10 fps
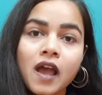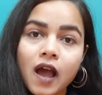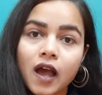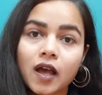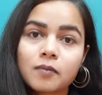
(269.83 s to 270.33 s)

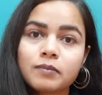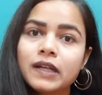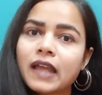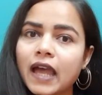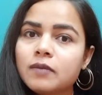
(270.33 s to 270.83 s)

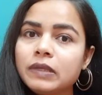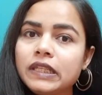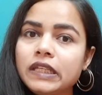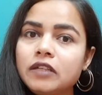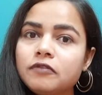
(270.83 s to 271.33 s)
but I
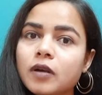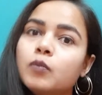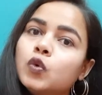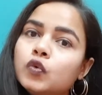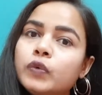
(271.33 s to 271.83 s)
believe
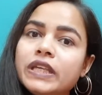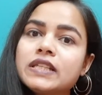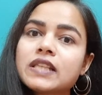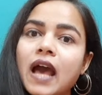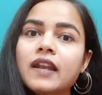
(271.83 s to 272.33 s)

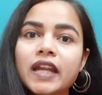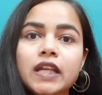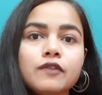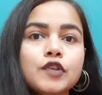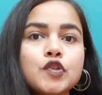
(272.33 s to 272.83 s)
movies are
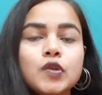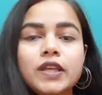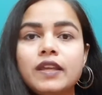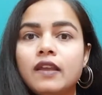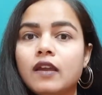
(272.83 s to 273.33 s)

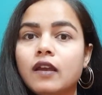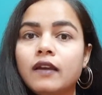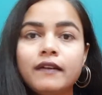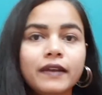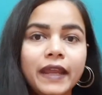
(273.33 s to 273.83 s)
individually
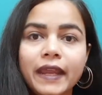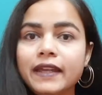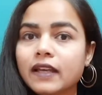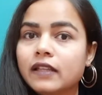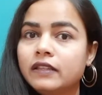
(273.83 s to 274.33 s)

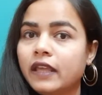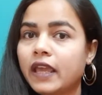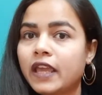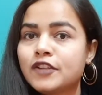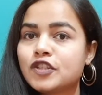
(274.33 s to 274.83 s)
great.
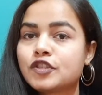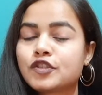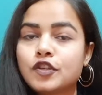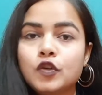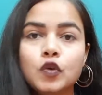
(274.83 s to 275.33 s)
They
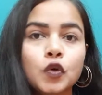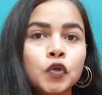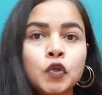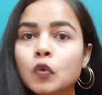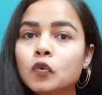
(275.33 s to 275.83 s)
just
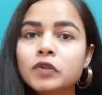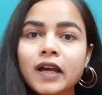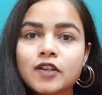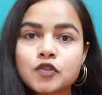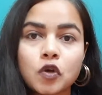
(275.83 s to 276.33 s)
do
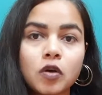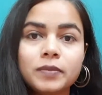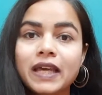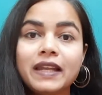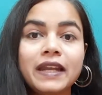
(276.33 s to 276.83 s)
the job
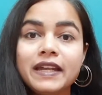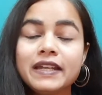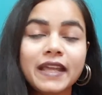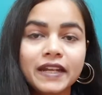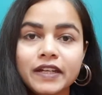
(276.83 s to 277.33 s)
they are
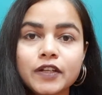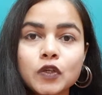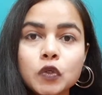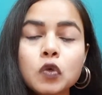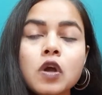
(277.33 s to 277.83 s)
intended
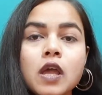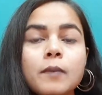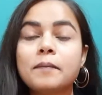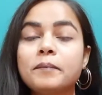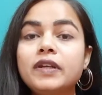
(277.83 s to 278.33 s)
to do.
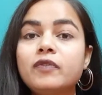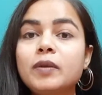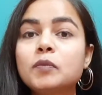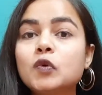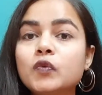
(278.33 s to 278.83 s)
But
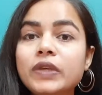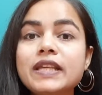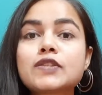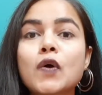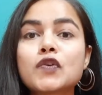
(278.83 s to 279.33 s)
when
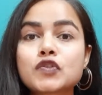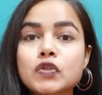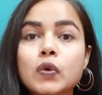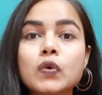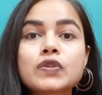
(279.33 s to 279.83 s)
movies or
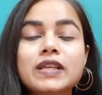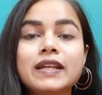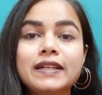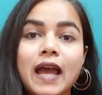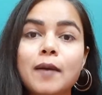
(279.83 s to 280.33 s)
shows are
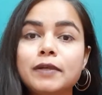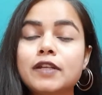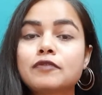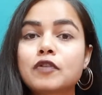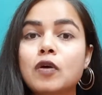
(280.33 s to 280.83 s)

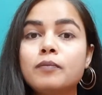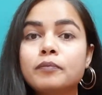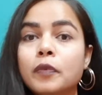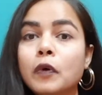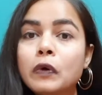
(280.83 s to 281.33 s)
adapted from
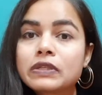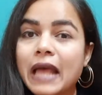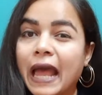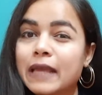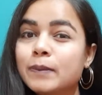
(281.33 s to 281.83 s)
books,
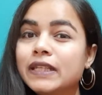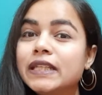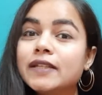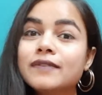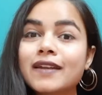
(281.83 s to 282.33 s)
I
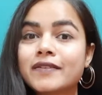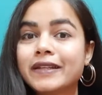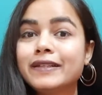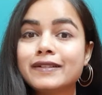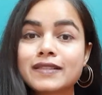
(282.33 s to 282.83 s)
believe that
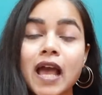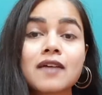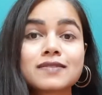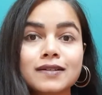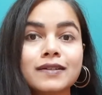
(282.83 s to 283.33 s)
readers
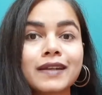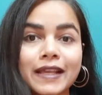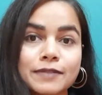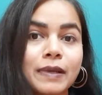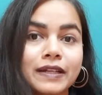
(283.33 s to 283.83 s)
have certain
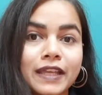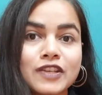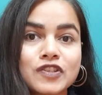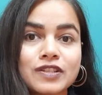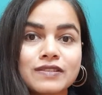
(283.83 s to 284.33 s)

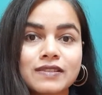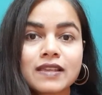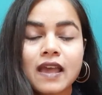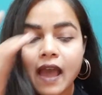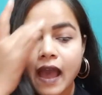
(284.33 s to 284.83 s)
expectations,
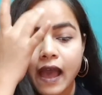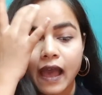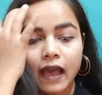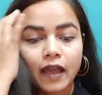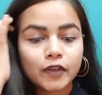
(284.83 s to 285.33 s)

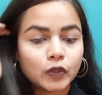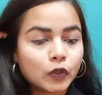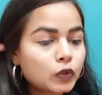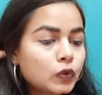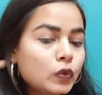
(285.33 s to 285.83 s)

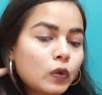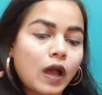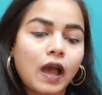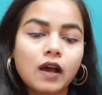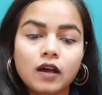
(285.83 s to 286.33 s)

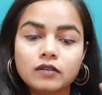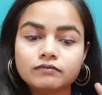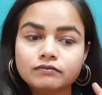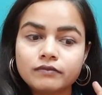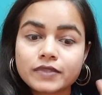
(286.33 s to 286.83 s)
to
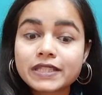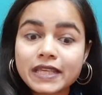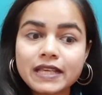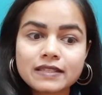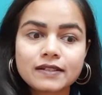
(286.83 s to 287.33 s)

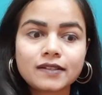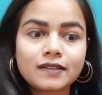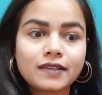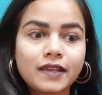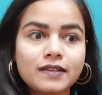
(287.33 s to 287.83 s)
see
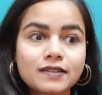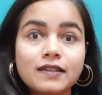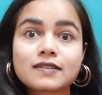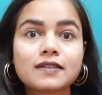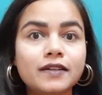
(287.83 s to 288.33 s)
certain things in
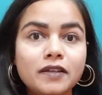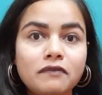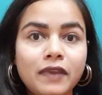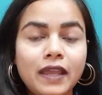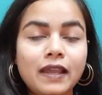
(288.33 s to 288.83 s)
a certain
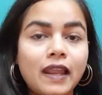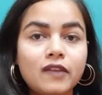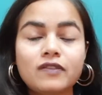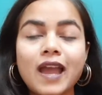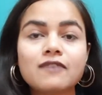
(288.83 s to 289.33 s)
way,
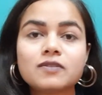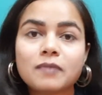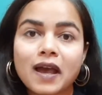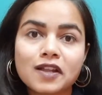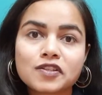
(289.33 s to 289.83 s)
like we have
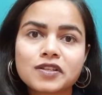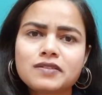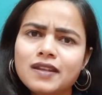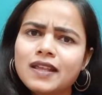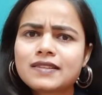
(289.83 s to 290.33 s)
imagined,
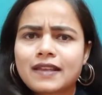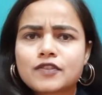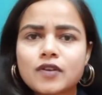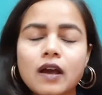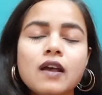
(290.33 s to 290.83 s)
and
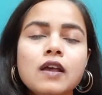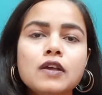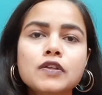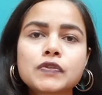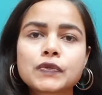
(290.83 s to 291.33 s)
etc.
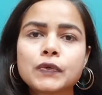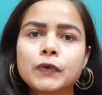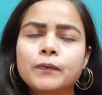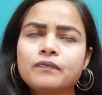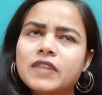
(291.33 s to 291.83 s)

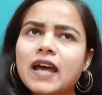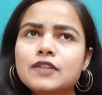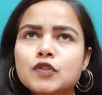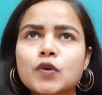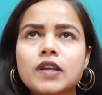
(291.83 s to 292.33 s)
So
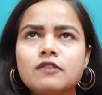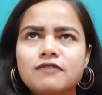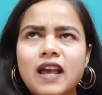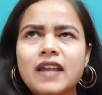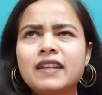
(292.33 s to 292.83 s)
that's totally
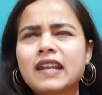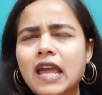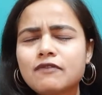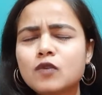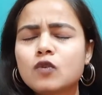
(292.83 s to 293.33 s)
fine, and I
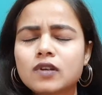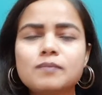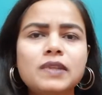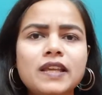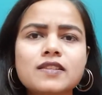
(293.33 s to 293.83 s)
have no
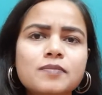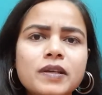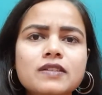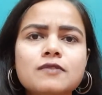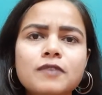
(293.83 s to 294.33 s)
complaints
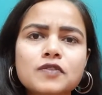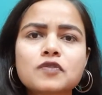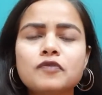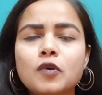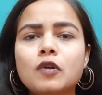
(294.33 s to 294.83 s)
because first
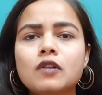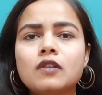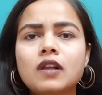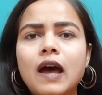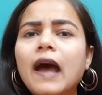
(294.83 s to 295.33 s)
of
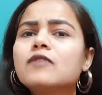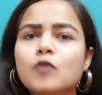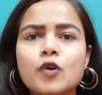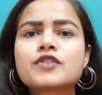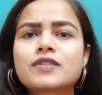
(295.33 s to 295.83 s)
all, I
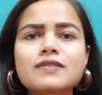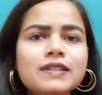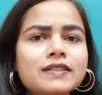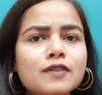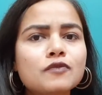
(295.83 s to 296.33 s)
watched
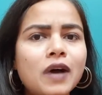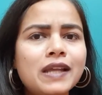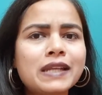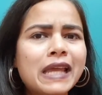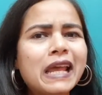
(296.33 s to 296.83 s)
season
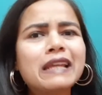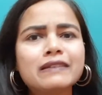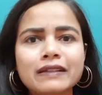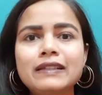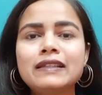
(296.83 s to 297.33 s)
one and I
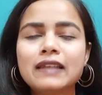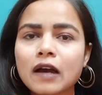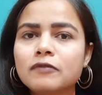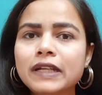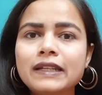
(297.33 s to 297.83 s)
really
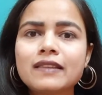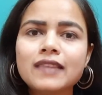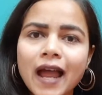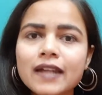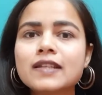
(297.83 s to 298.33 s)
loved it, and
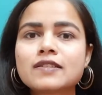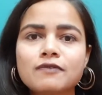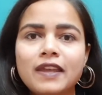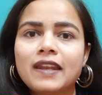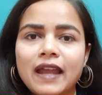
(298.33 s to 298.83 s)
that is
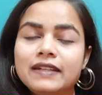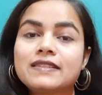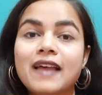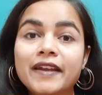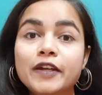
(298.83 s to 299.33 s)
when I
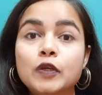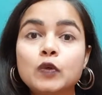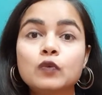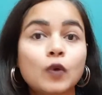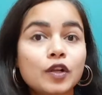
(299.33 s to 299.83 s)
decided
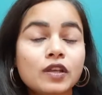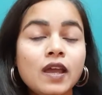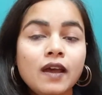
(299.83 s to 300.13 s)
to